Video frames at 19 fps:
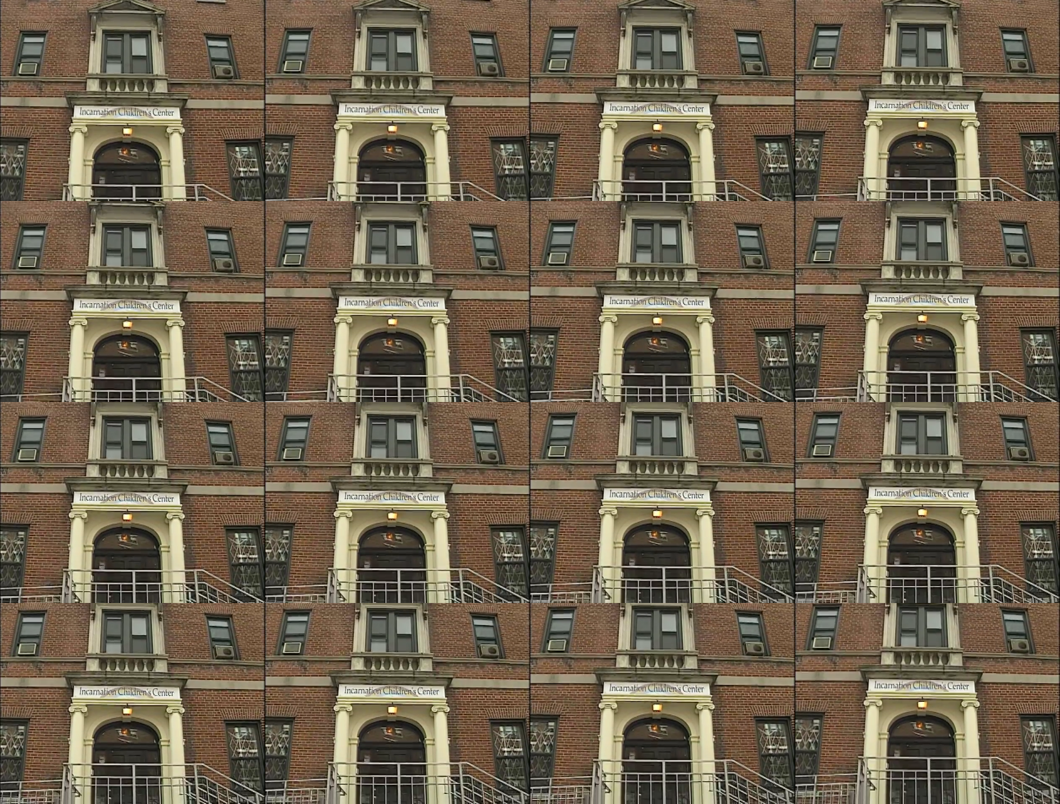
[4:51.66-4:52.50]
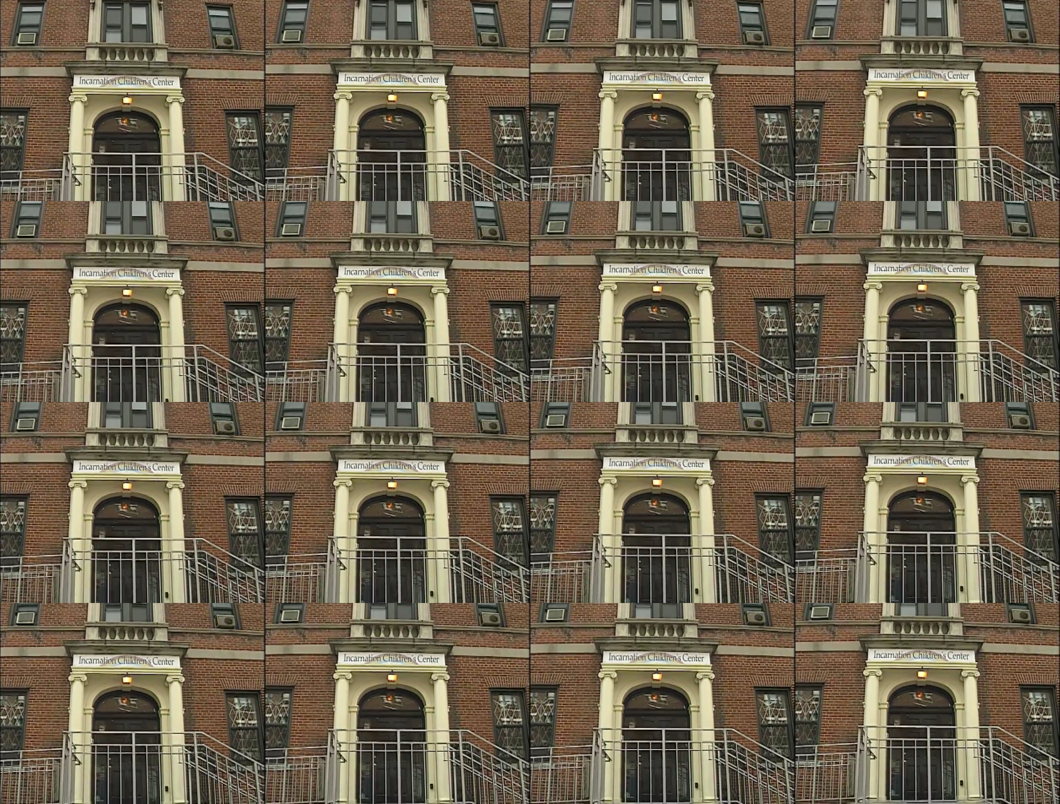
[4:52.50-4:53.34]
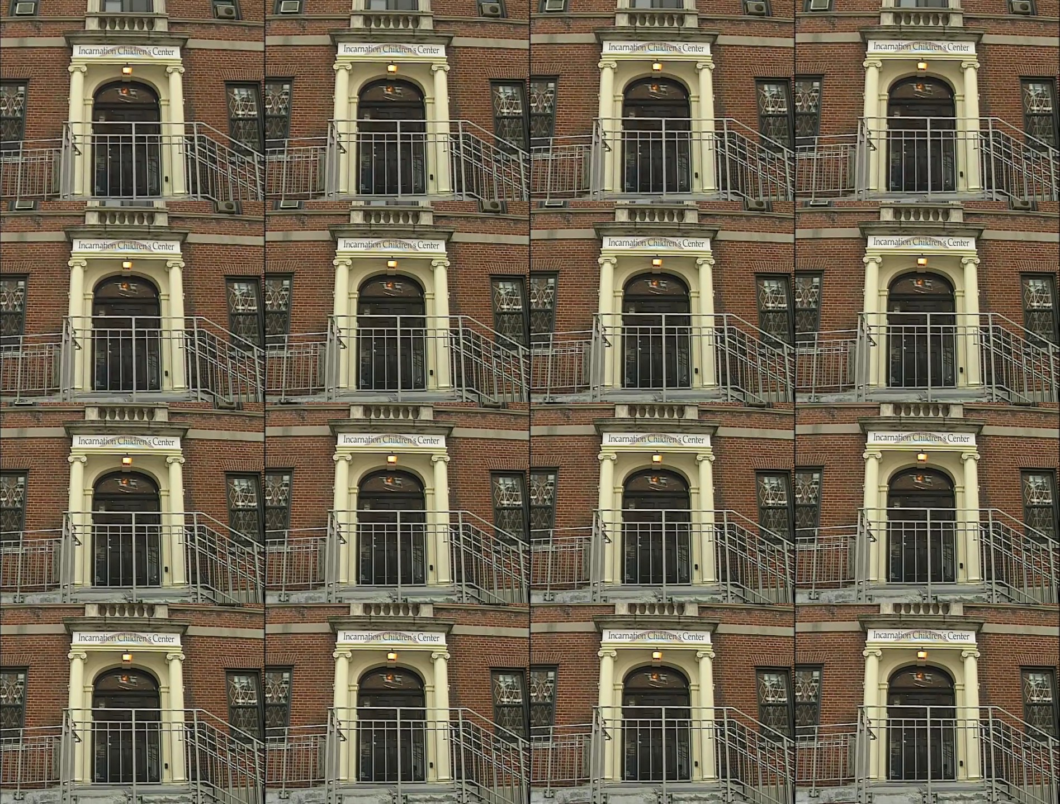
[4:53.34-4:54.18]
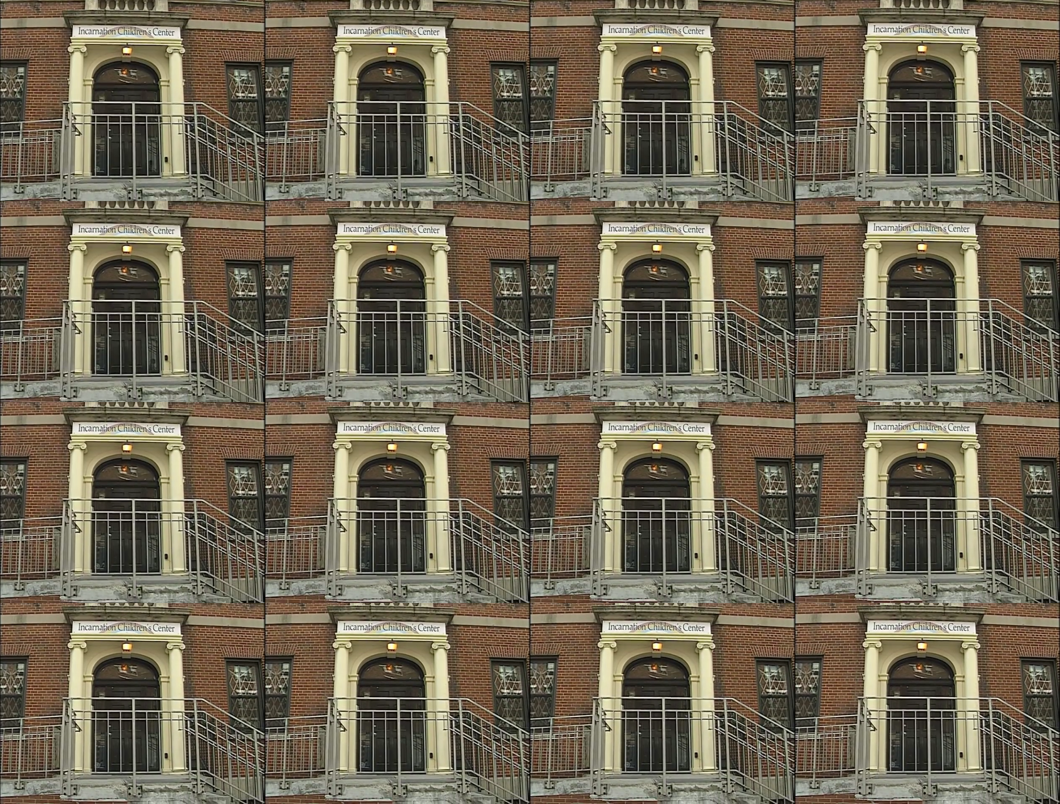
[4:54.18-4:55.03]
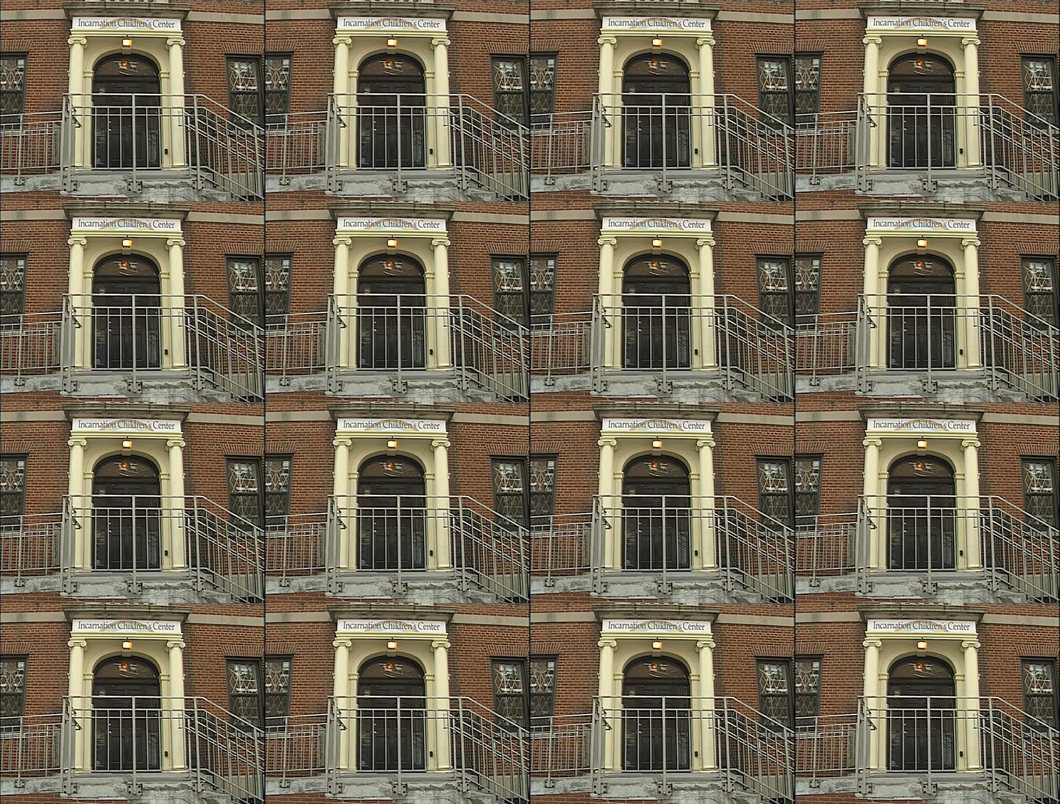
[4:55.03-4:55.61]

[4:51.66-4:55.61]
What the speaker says: [unreadable: no face in view]